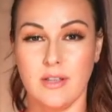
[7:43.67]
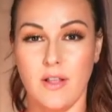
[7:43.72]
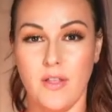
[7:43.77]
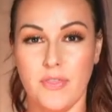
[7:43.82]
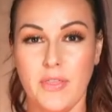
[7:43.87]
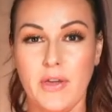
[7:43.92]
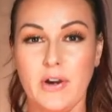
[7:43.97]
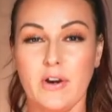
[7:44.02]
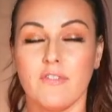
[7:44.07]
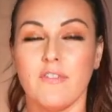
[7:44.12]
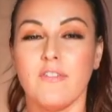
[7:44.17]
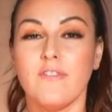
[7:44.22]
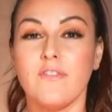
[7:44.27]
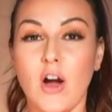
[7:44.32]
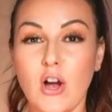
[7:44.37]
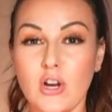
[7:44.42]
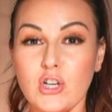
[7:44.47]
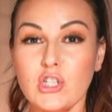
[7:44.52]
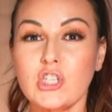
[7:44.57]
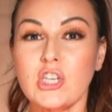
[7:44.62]
that are
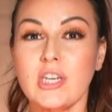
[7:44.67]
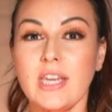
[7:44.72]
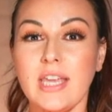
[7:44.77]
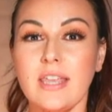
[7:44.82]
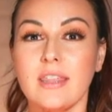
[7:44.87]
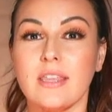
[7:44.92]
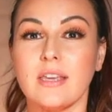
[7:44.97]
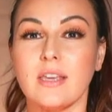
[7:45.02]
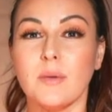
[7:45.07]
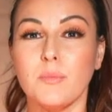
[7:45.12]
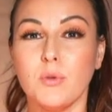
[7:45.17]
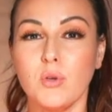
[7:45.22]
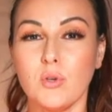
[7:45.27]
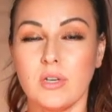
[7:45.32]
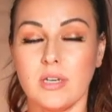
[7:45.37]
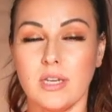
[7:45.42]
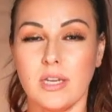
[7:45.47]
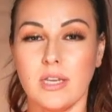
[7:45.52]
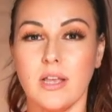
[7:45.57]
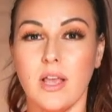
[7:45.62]
functioning in the
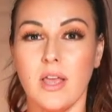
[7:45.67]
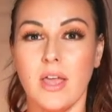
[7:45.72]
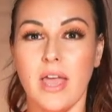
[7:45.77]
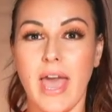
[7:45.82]
community